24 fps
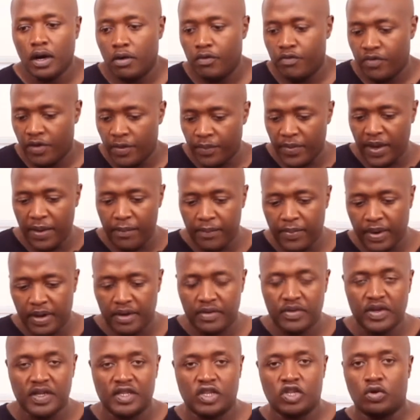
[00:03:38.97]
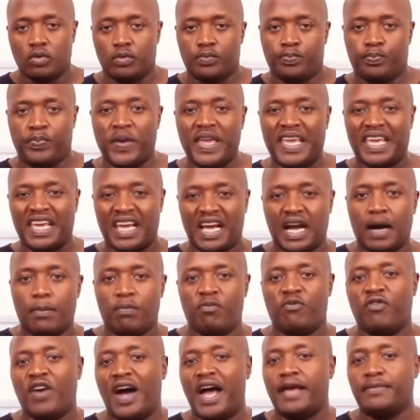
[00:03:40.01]
remember that you're picking up
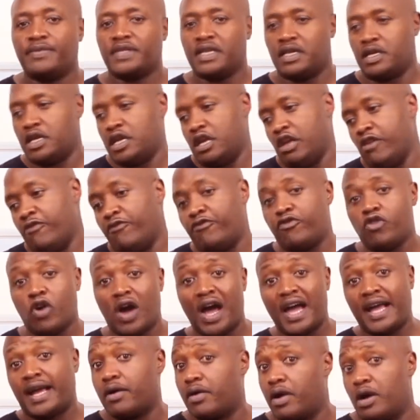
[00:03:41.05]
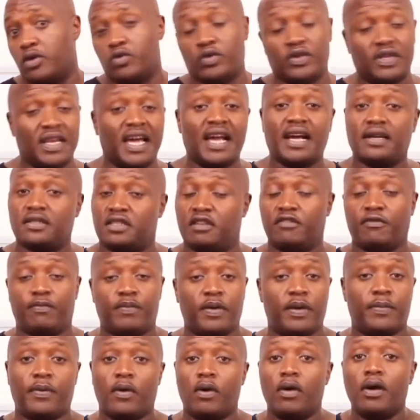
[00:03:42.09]
vibes. And if you hang around with negative
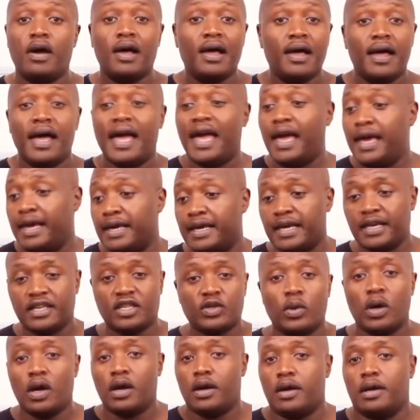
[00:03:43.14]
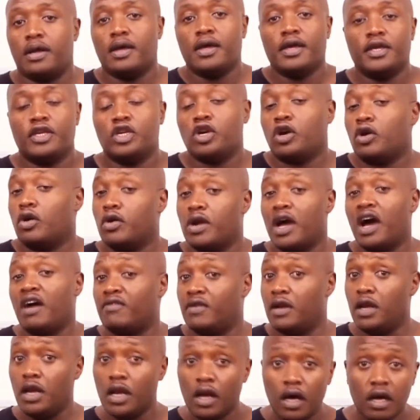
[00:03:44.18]
people, hey, guess what? You're gonna have a
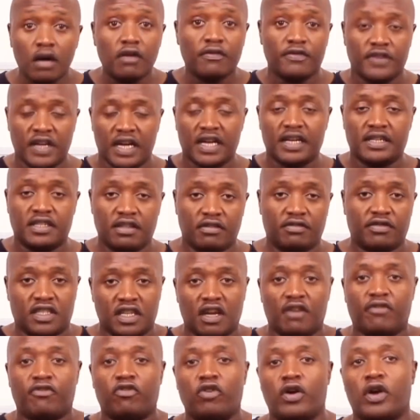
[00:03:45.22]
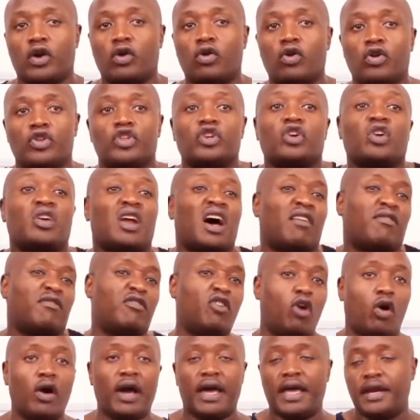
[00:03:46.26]
lot of negative stuff going on. You're gonna have
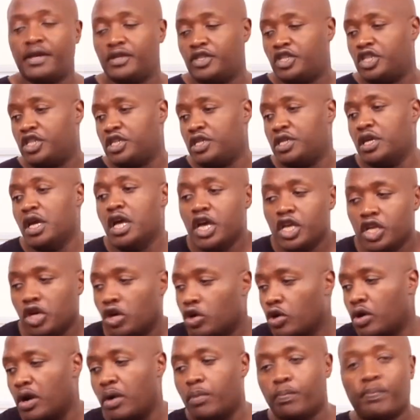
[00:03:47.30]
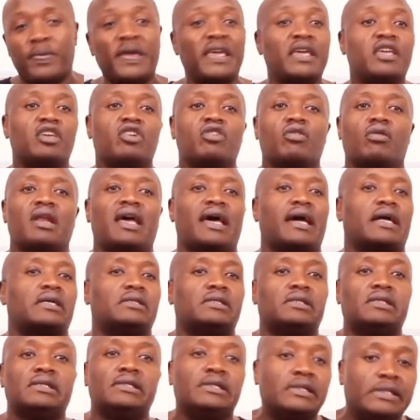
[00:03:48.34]
low energy. You're gonna be, you know, like,
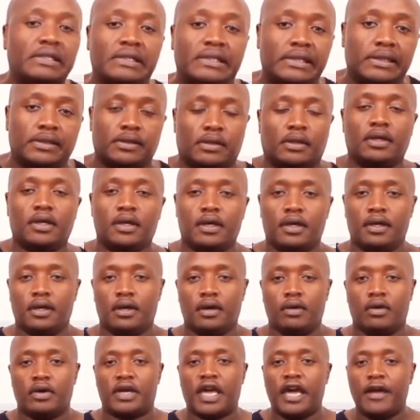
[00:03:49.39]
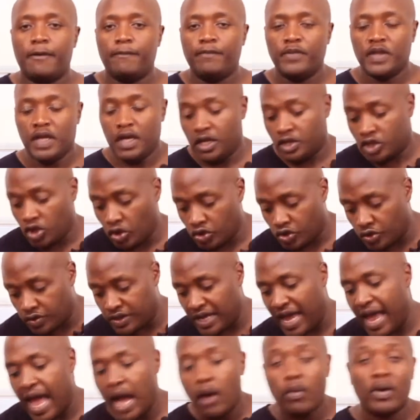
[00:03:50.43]
okay. So today
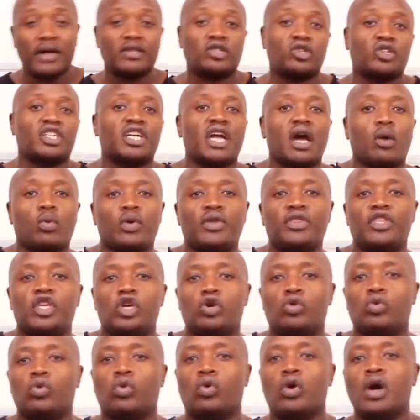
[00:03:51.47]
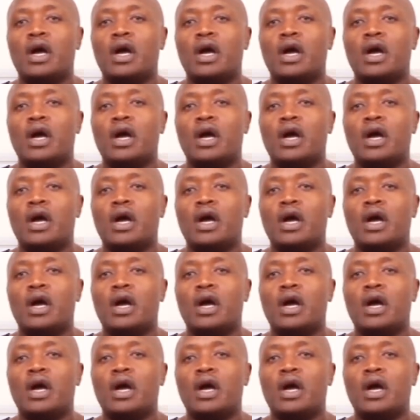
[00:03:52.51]
I want to share with you